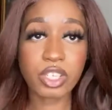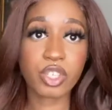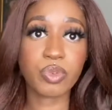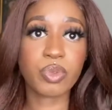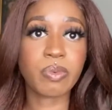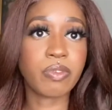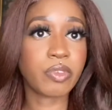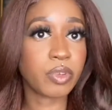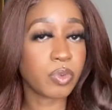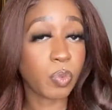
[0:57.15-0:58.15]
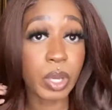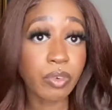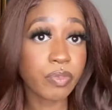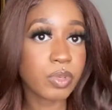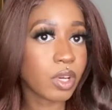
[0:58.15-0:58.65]
YouTube review wig
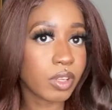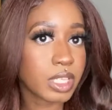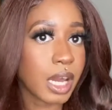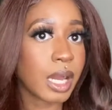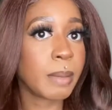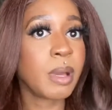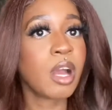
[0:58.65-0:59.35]
reviews all the time.